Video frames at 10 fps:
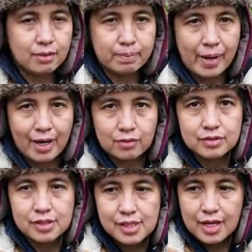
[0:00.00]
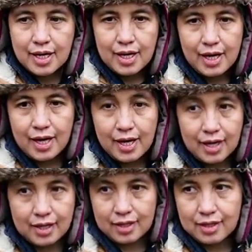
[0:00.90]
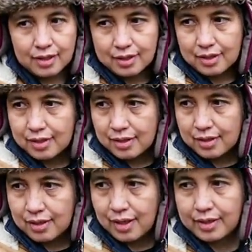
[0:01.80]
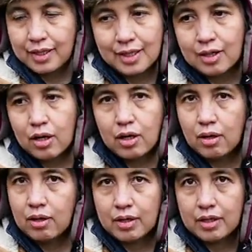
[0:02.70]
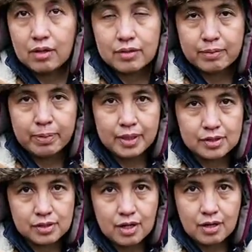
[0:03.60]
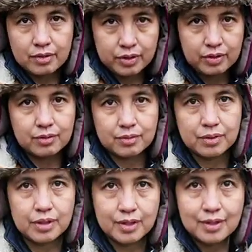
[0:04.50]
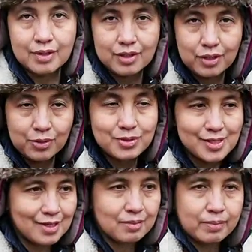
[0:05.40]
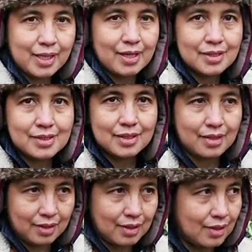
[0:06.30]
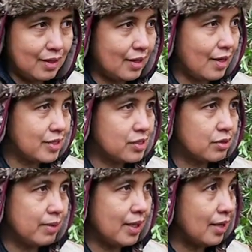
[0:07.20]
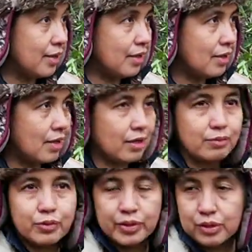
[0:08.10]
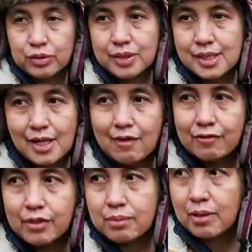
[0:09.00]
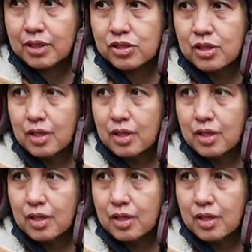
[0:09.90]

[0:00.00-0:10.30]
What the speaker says: pounds. And I think it all depends on how you use it, because it lasts to me, and I did a lot of work too. It's not very much